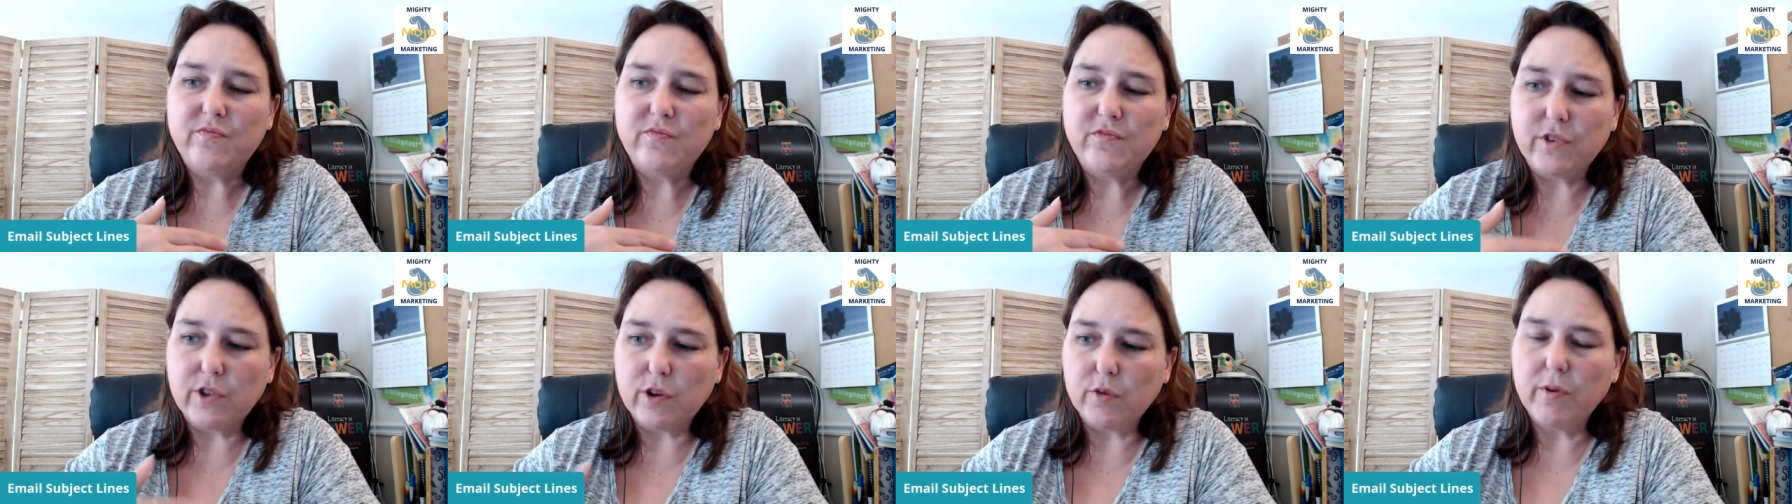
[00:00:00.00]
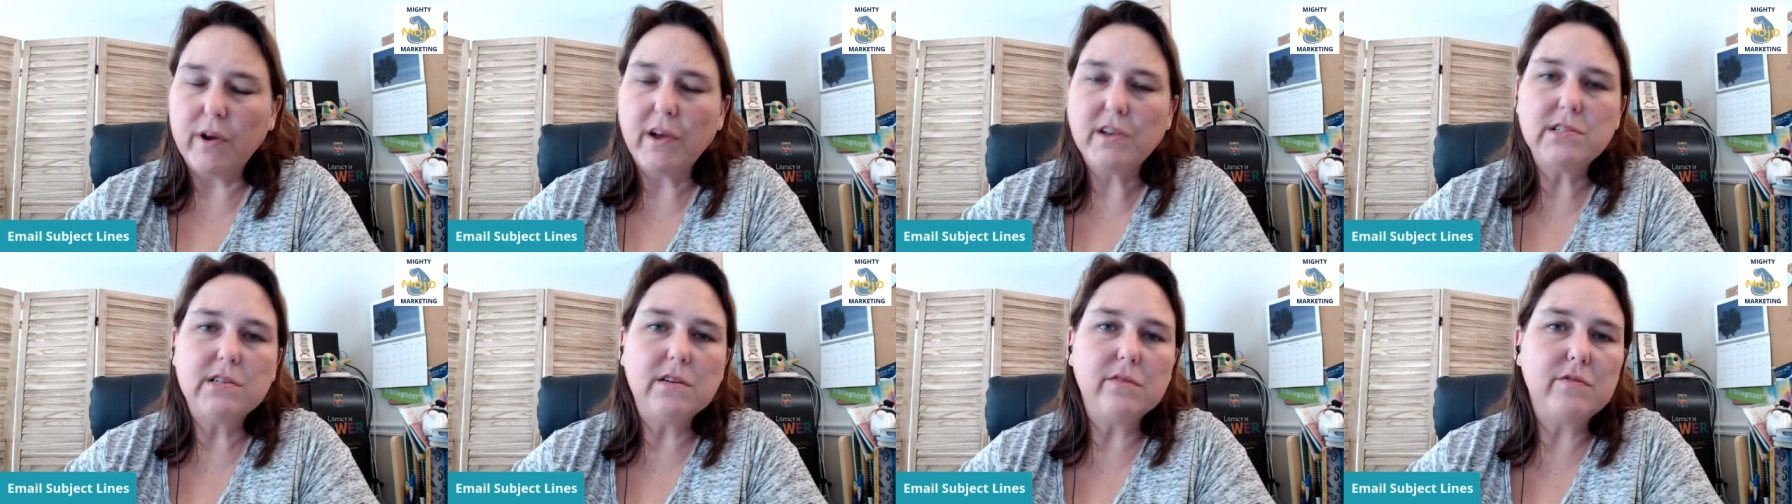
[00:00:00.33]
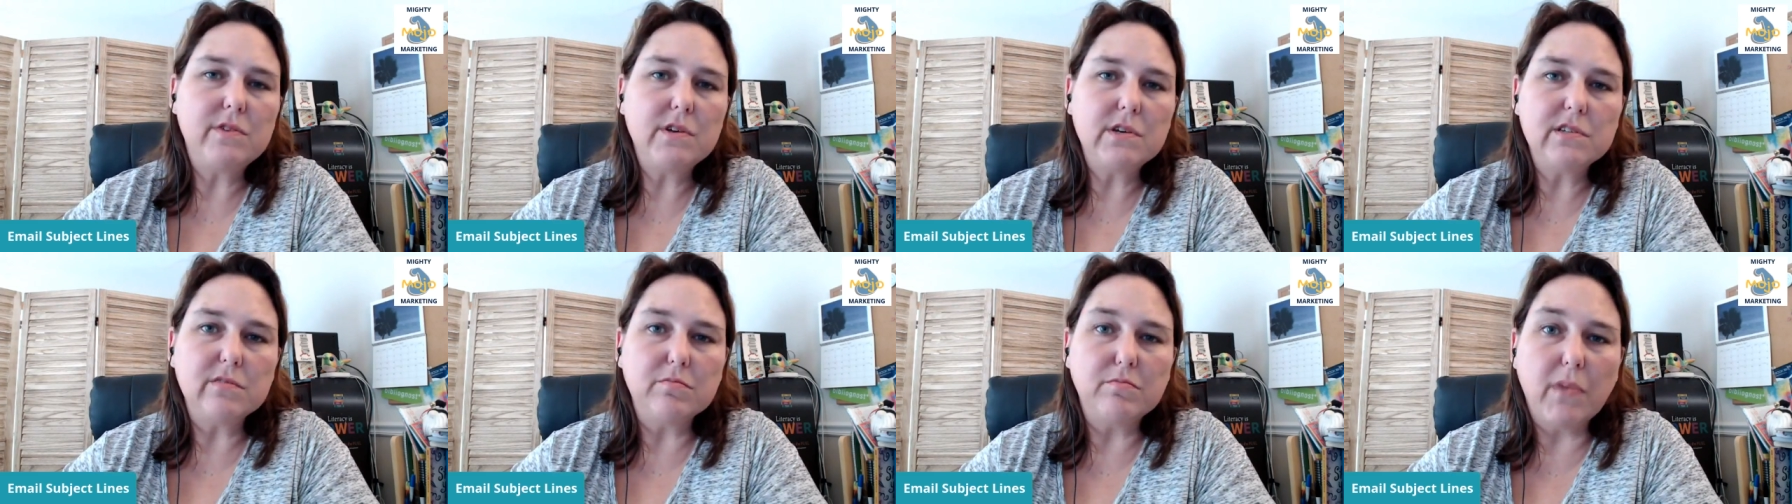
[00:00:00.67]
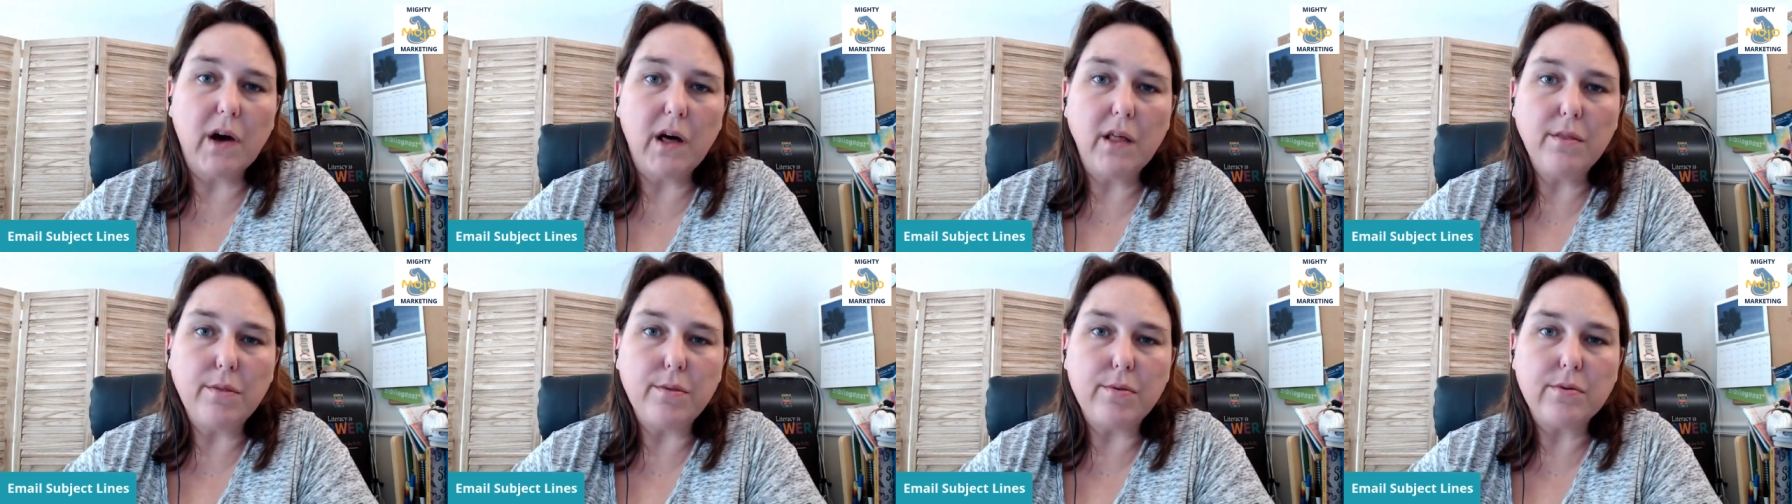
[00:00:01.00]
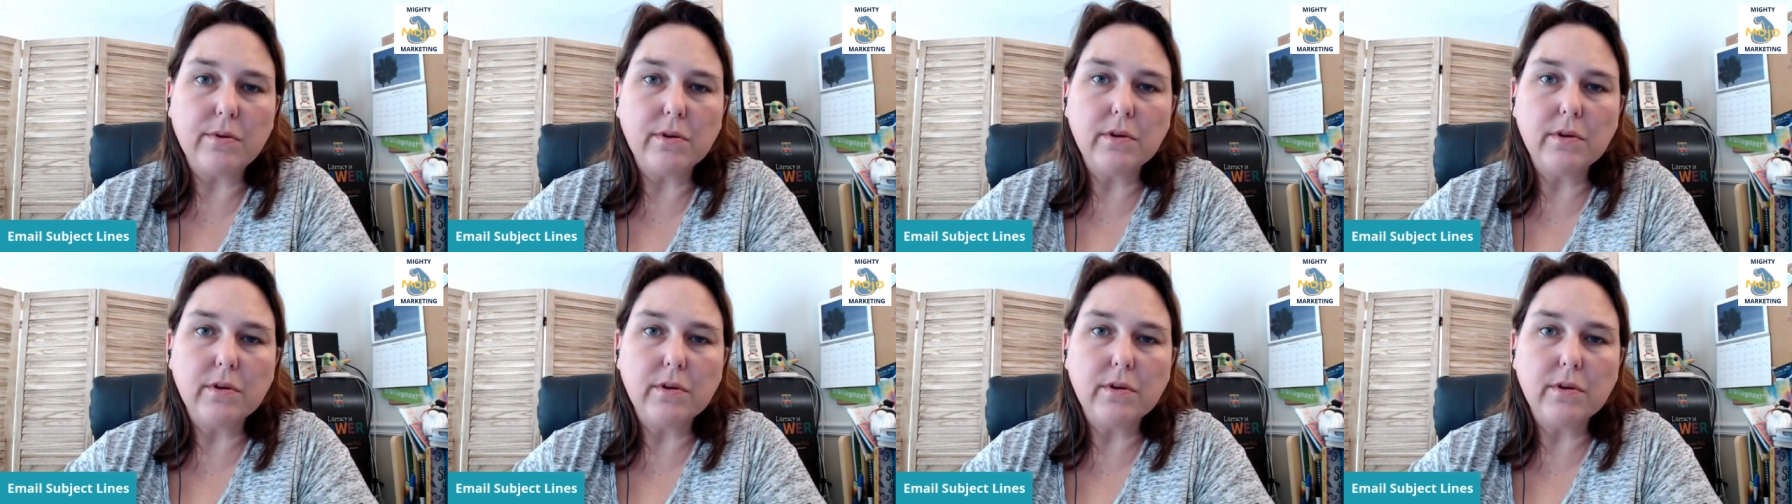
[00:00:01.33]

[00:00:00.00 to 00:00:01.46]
for the rest of this month,